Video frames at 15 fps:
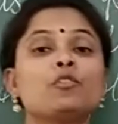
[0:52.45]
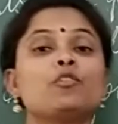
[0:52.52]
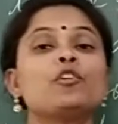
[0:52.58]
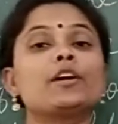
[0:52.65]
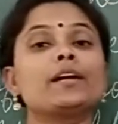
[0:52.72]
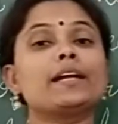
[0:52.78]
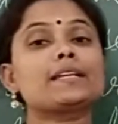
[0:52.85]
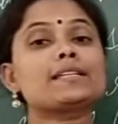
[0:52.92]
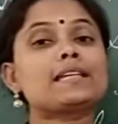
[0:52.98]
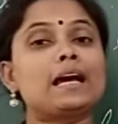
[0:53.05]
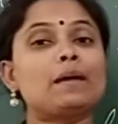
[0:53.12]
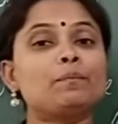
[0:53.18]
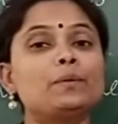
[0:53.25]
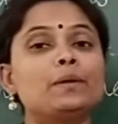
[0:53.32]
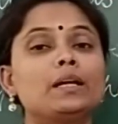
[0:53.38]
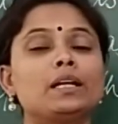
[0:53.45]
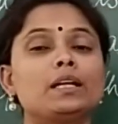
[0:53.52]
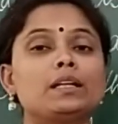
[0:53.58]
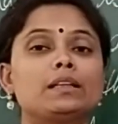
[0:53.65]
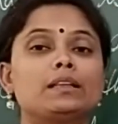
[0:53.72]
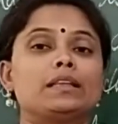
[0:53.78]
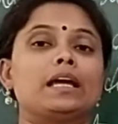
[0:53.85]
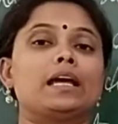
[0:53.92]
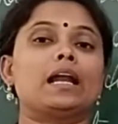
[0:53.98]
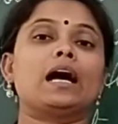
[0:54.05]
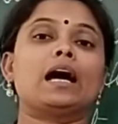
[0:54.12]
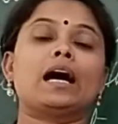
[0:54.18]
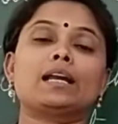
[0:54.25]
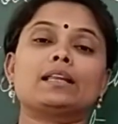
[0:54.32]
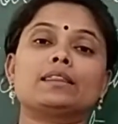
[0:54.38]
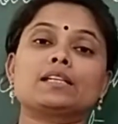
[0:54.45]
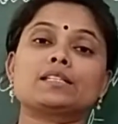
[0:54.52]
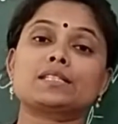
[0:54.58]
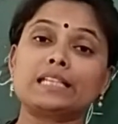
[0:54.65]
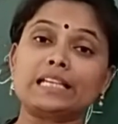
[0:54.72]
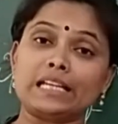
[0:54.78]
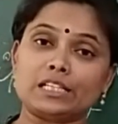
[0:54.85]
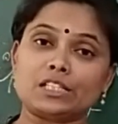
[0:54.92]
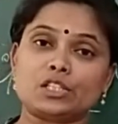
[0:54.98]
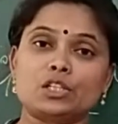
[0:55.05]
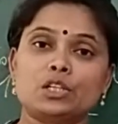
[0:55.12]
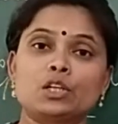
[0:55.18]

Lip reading: For example, there are the seeds